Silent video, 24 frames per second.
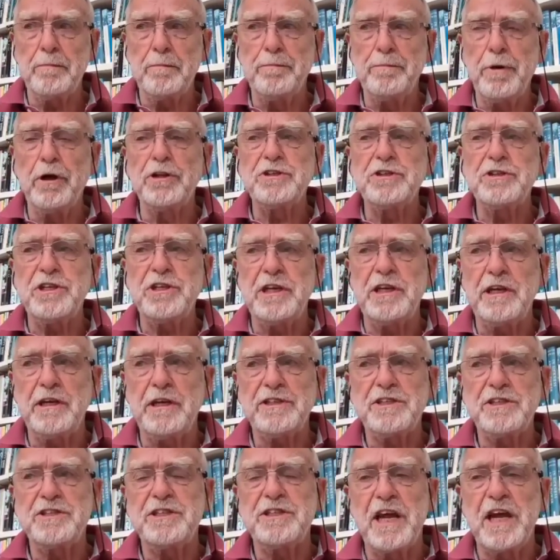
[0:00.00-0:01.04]
policy
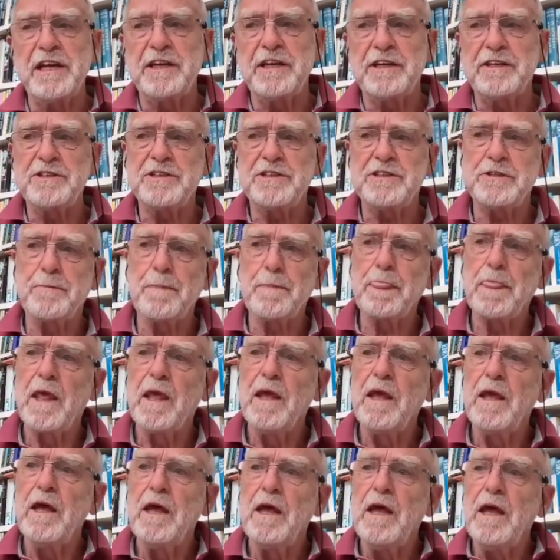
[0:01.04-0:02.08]
stance.
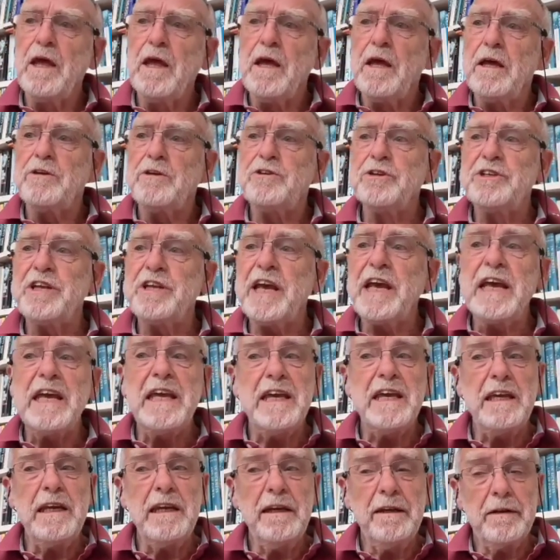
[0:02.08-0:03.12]

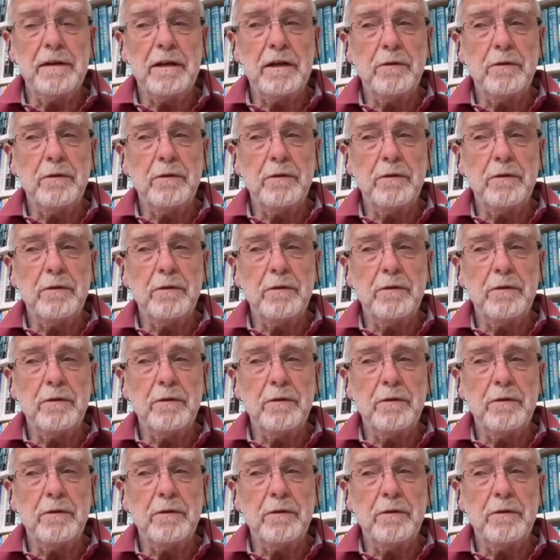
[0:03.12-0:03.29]
Today,